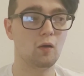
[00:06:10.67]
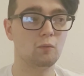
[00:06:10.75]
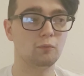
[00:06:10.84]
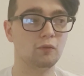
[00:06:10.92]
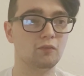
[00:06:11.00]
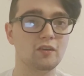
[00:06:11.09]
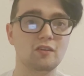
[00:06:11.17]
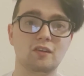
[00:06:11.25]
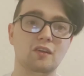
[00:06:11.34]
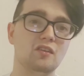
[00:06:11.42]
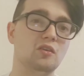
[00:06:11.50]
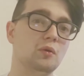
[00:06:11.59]
But this
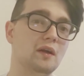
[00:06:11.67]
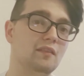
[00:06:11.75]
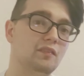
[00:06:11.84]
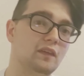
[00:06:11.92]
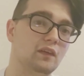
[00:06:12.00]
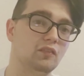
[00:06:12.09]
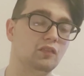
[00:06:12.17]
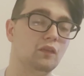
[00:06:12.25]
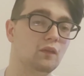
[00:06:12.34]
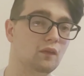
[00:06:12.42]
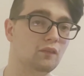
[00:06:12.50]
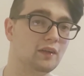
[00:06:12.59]
didn't do anything
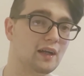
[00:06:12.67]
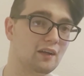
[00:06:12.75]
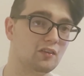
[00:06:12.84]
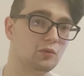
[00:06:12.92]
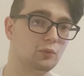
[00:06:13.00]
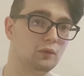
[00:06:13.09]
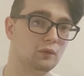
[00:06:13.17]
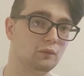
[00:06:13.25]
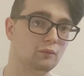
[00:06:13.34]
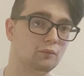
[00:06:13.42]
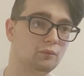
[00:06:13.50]
for the actual